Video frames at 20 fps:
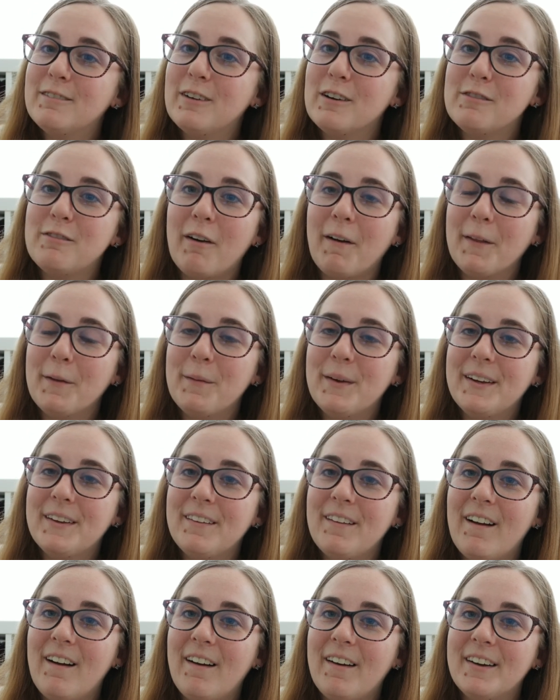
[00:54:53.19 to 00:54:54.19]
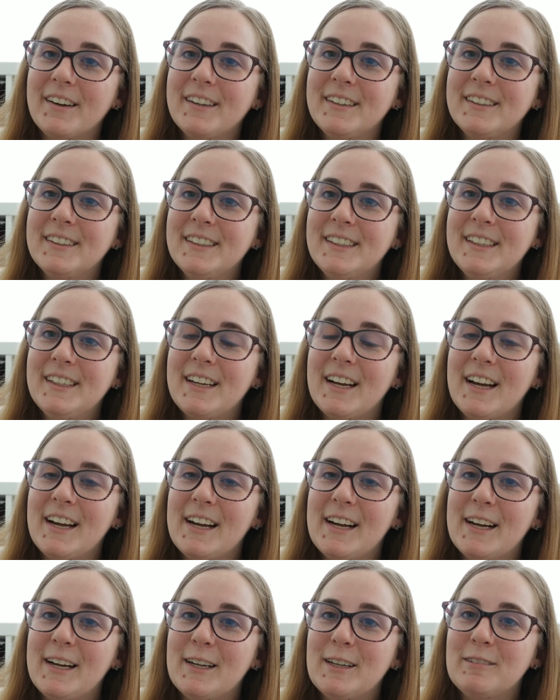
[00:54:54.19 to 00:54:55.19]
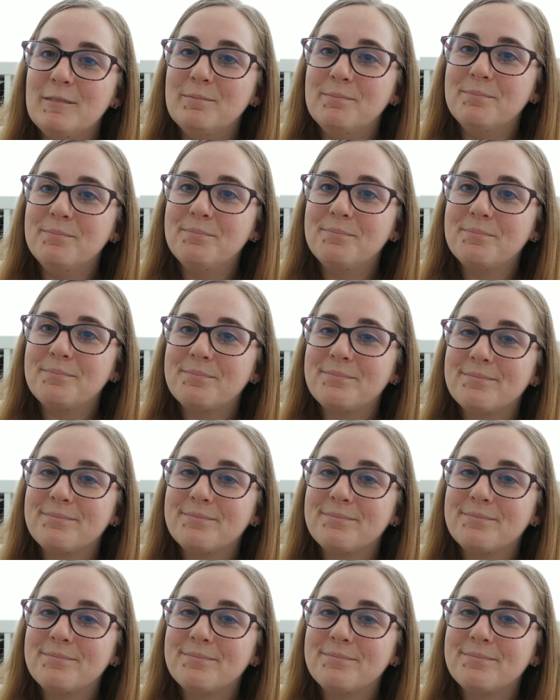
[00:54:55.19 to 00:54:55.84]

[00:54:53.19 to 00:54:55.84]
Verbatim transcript: for following along. Um,